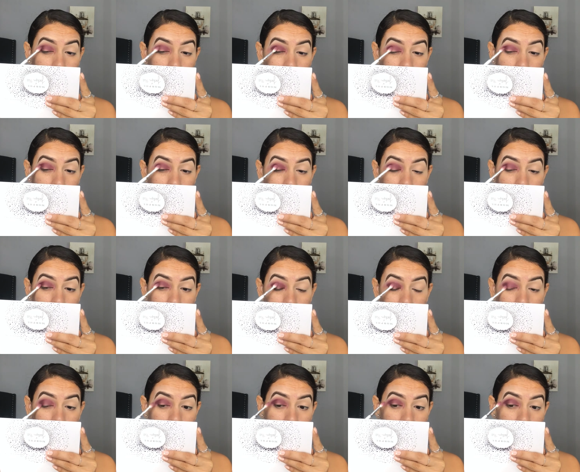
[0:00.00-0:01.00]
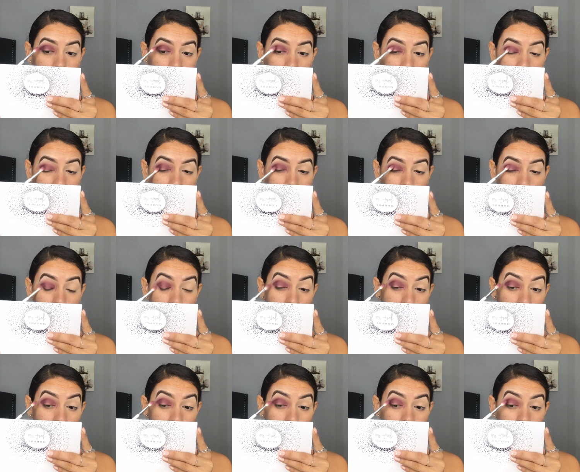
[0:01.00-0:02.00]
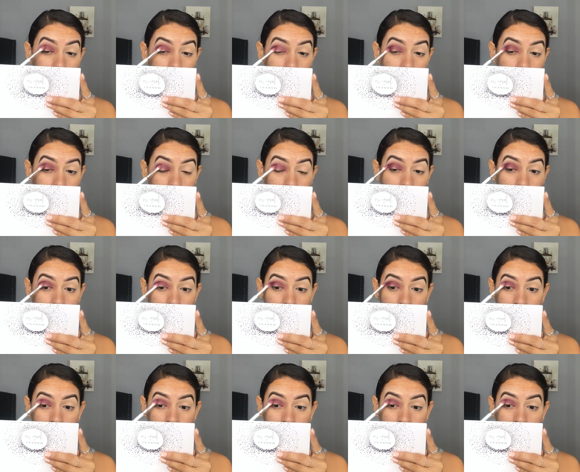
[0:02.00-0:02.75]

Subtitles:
(no one is talking)